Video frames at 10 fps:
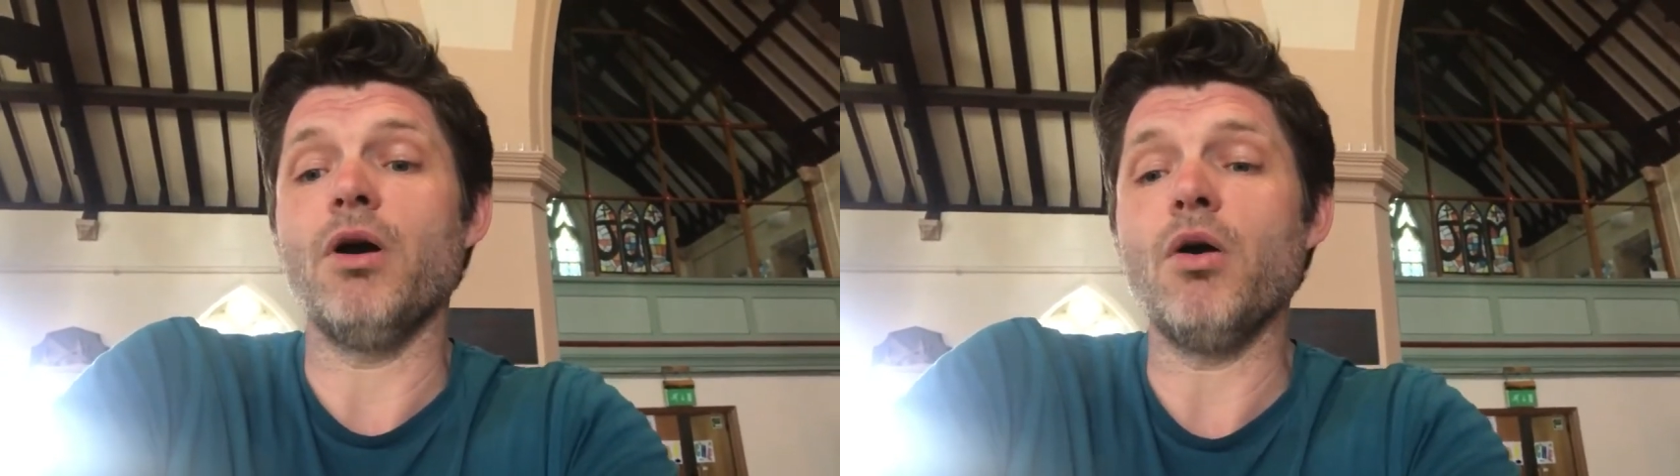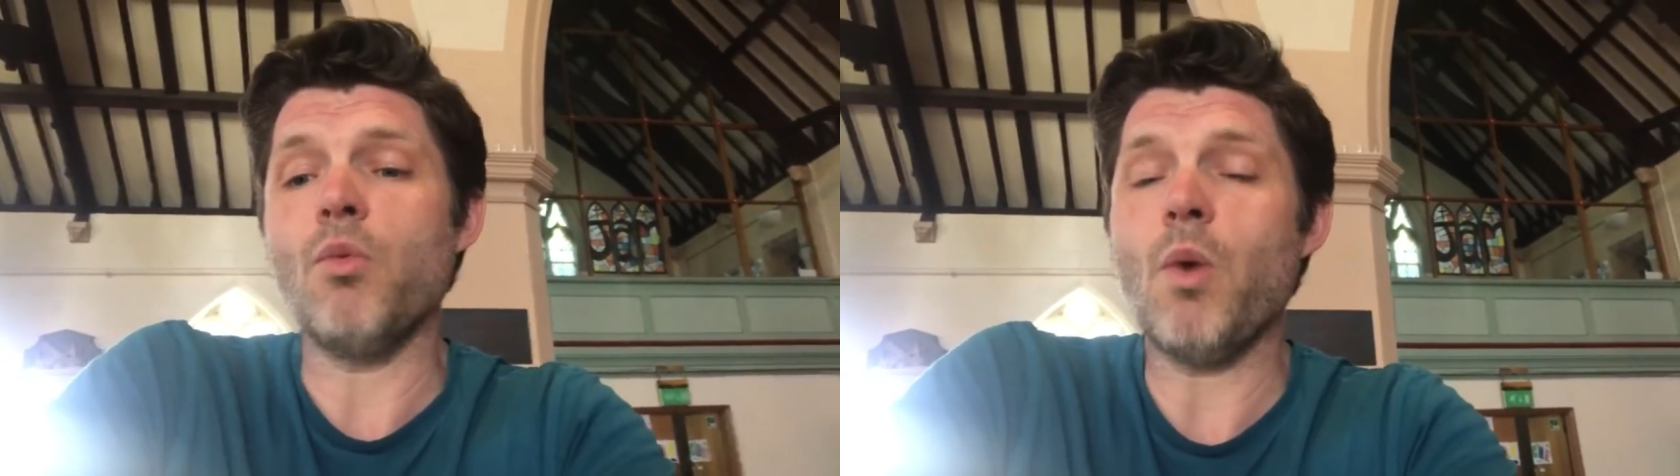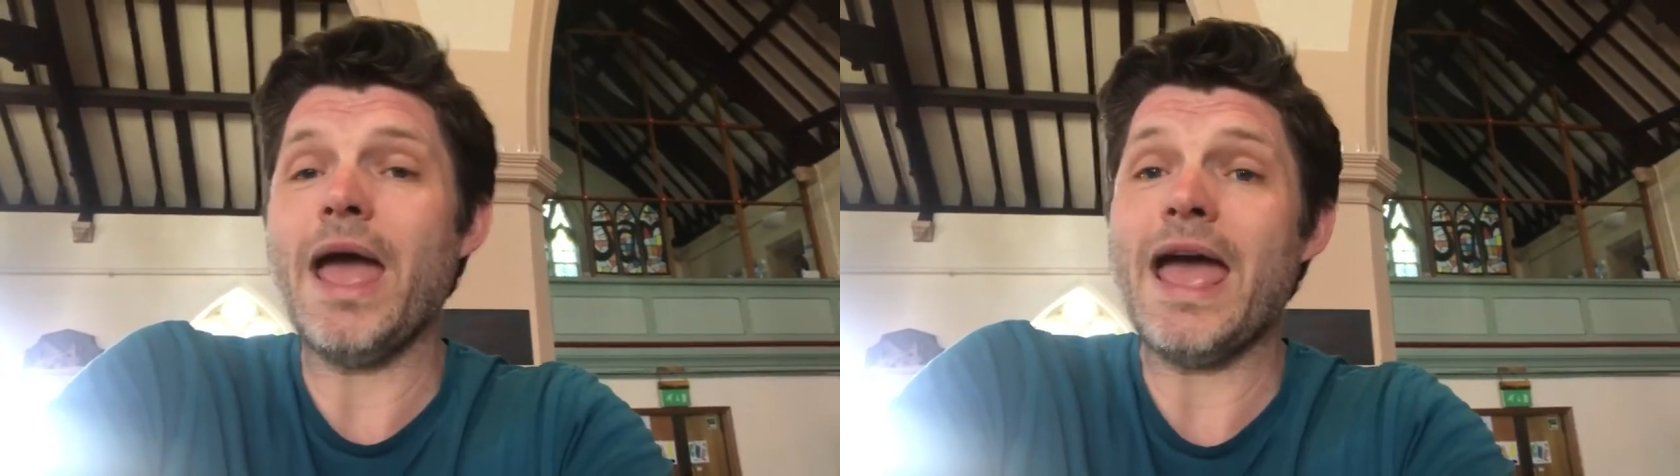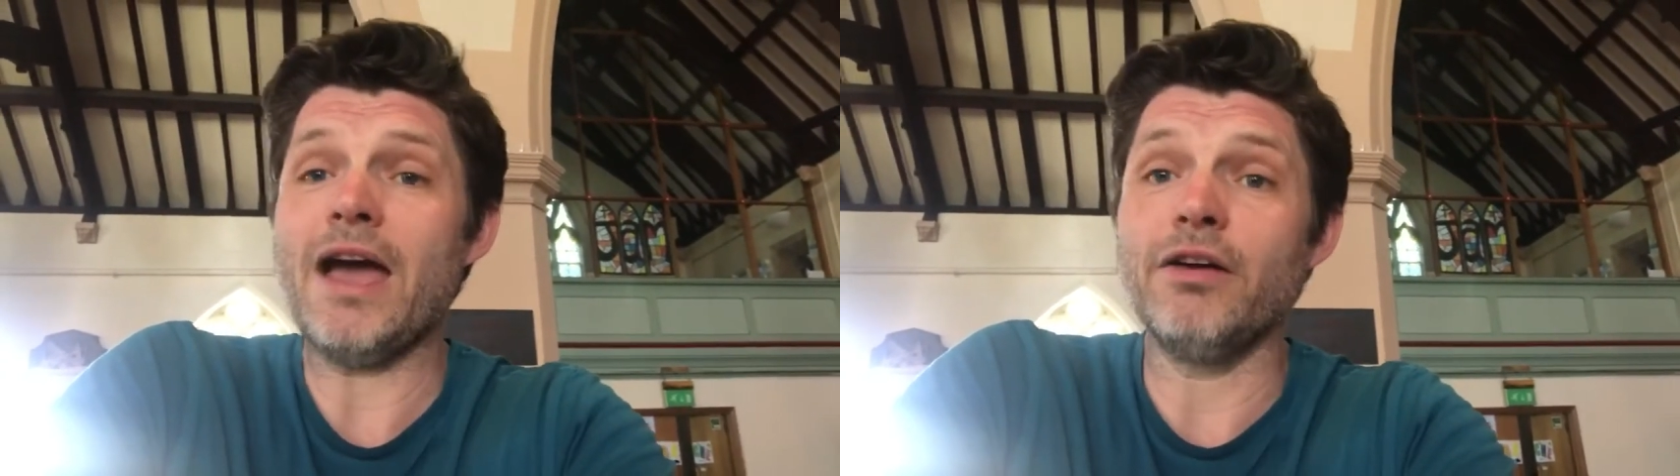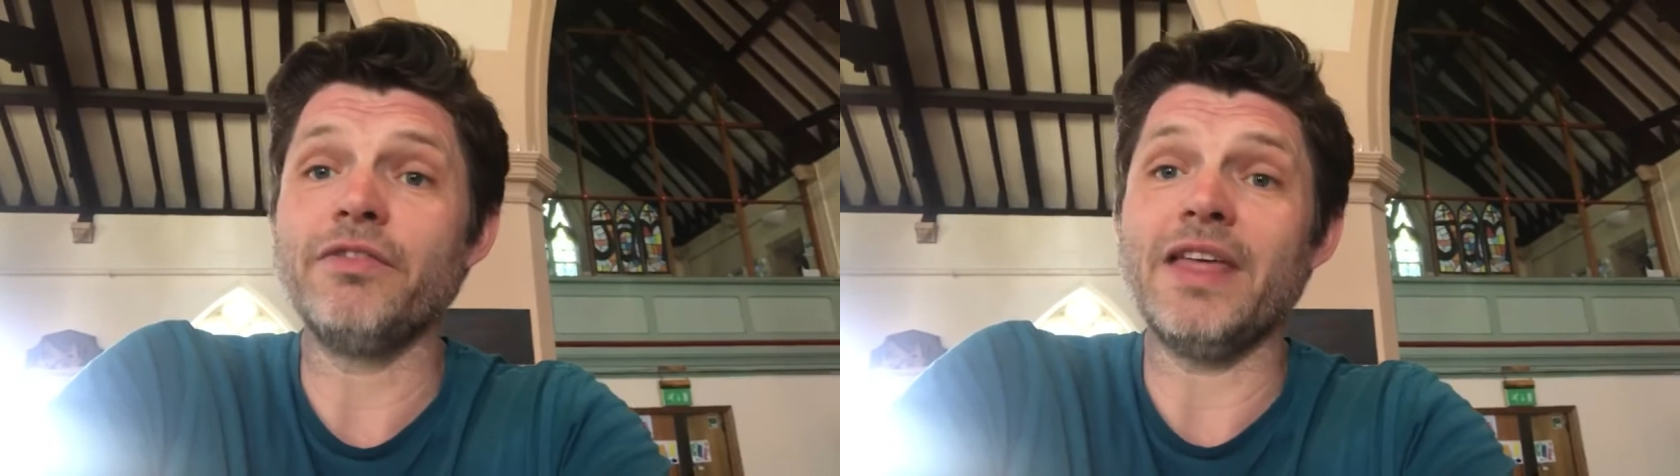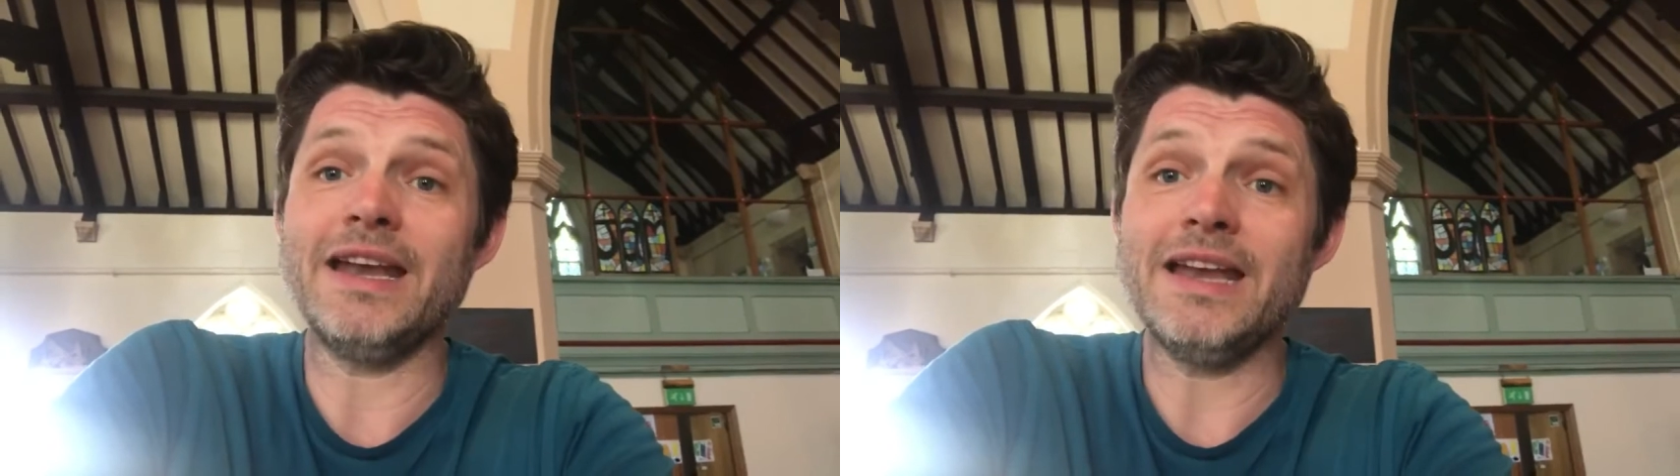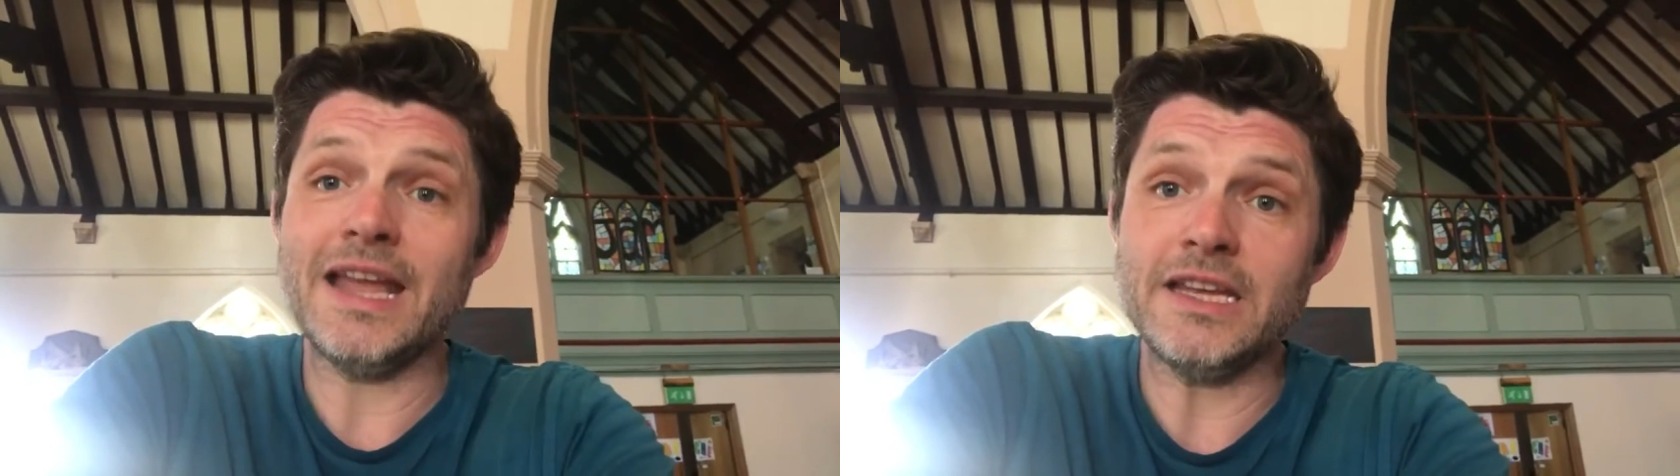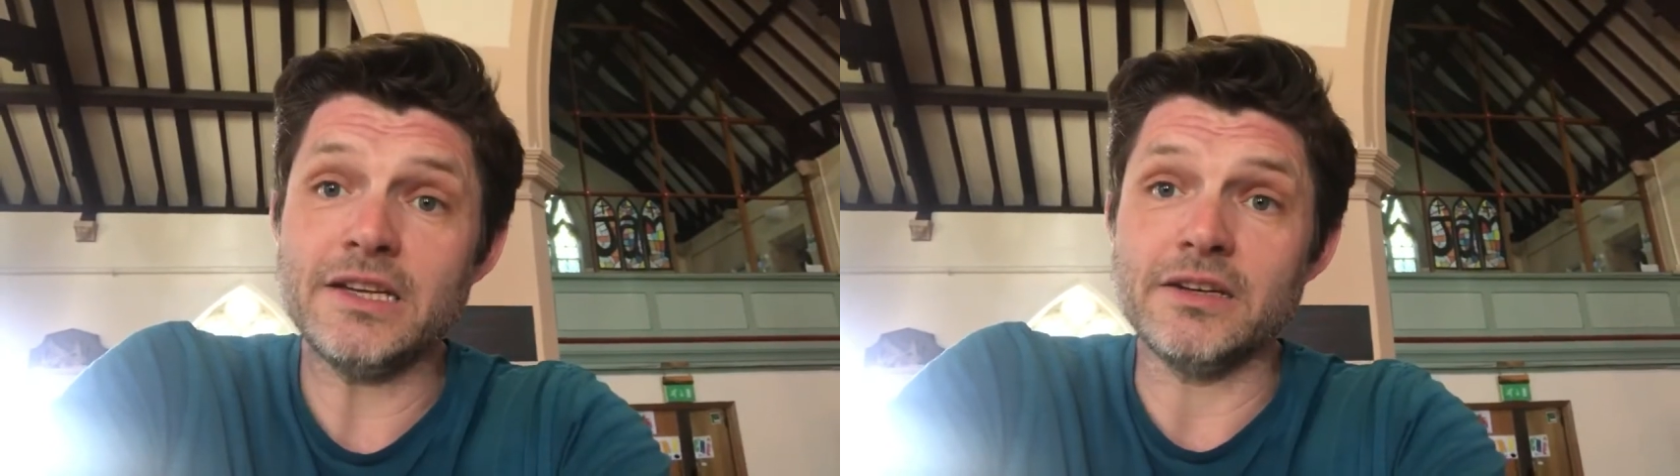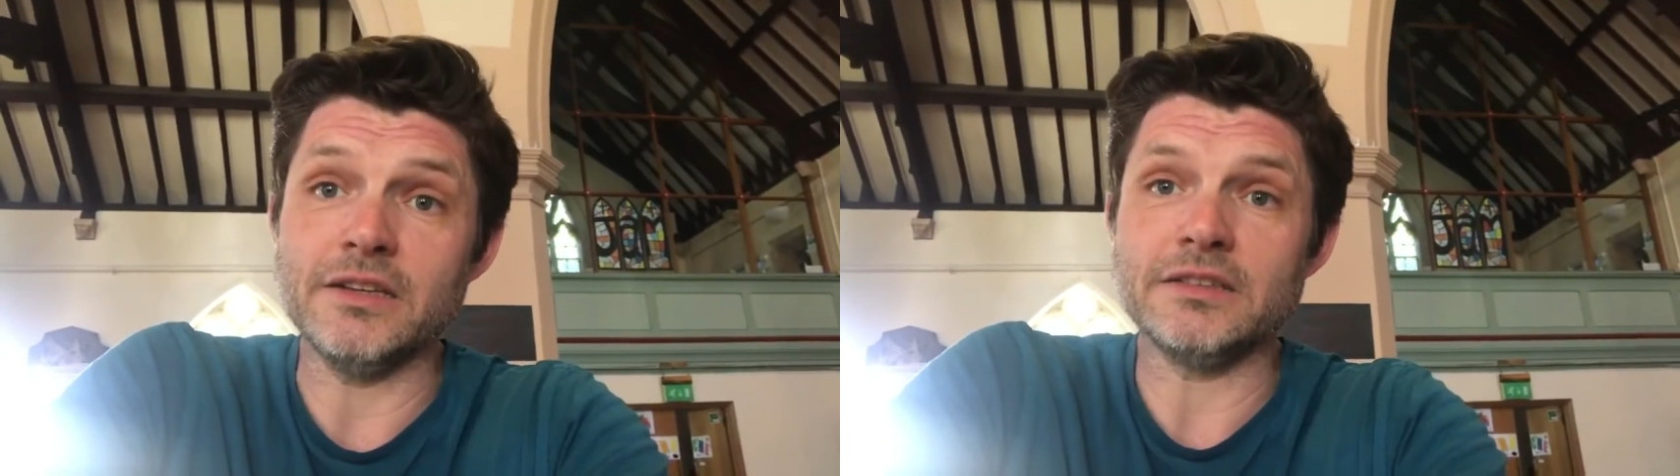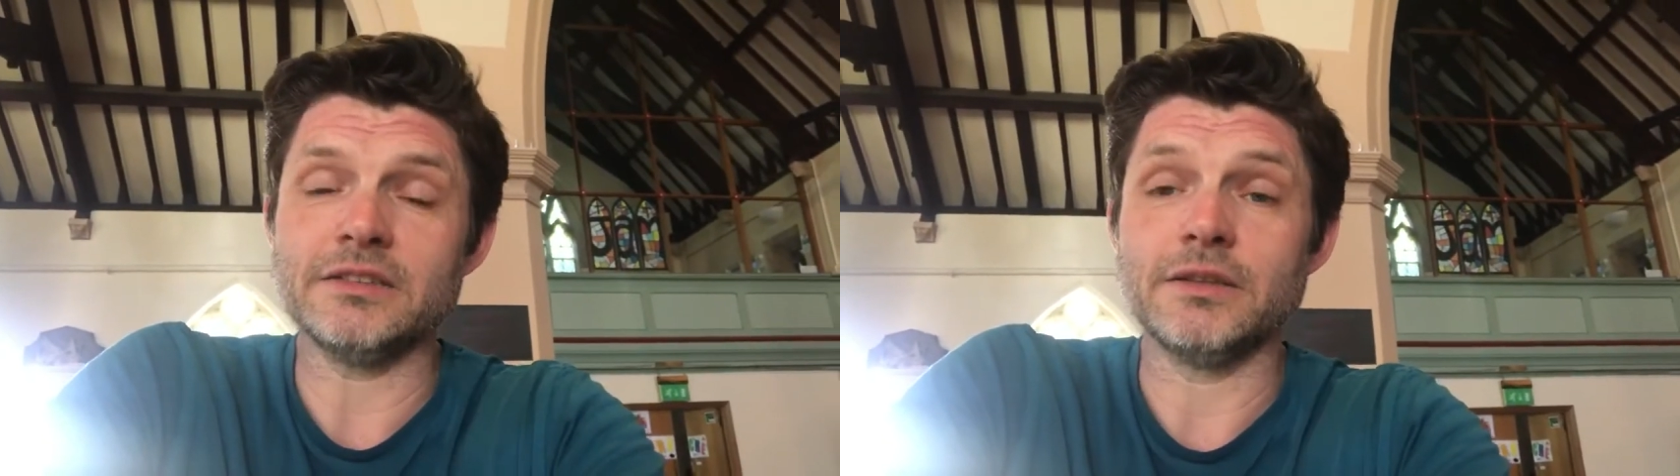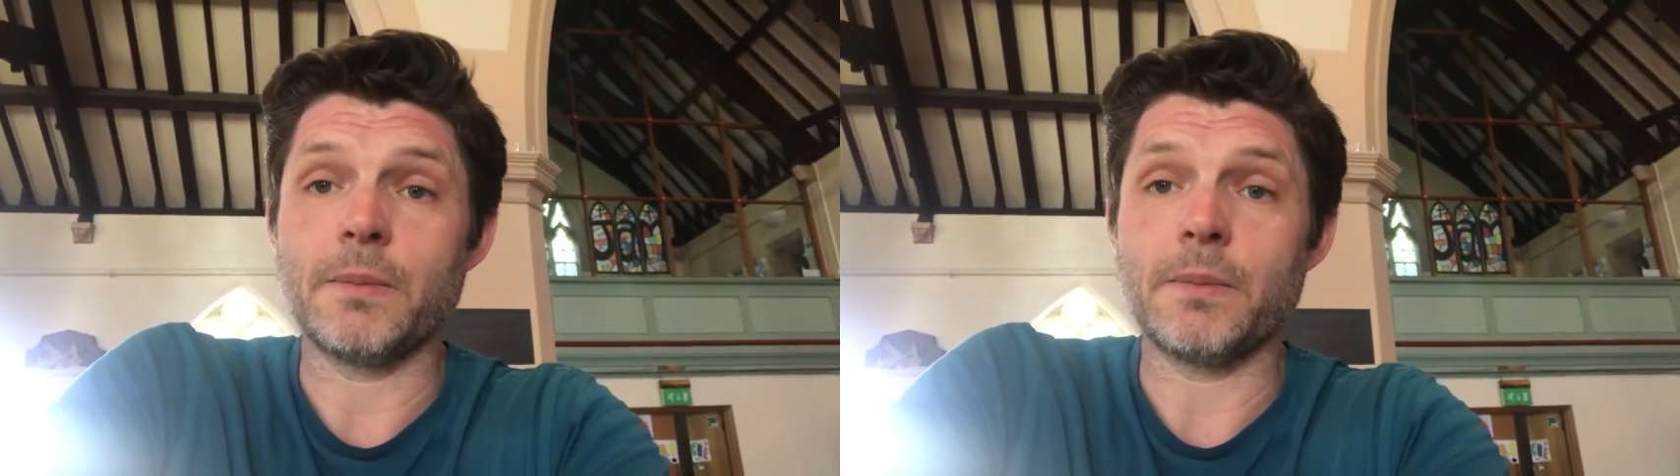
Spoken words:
aware of their nakedness,